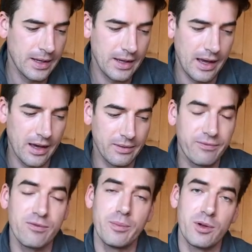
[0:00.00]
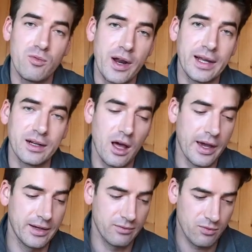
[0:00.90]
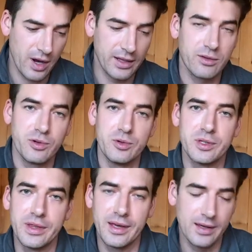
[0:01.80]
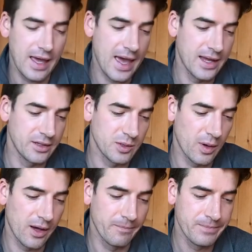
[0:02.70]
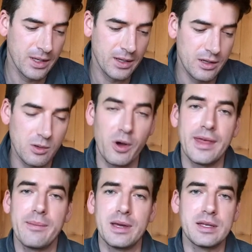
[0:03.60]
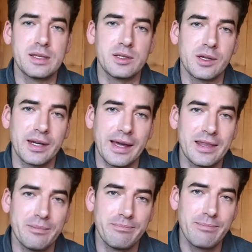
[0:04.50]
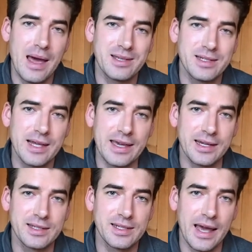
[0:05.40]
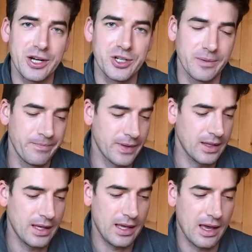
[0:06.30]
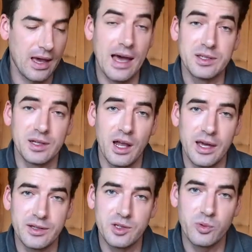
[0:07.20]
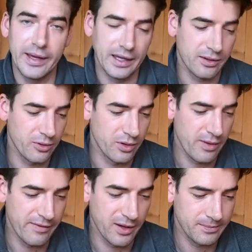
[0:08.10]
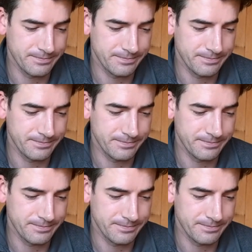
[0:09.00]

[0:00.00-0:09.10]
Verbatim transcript: uh, from the running line right through to the head as well. So what that means is you're going to get the best take detection uh, as your lines swing through the river.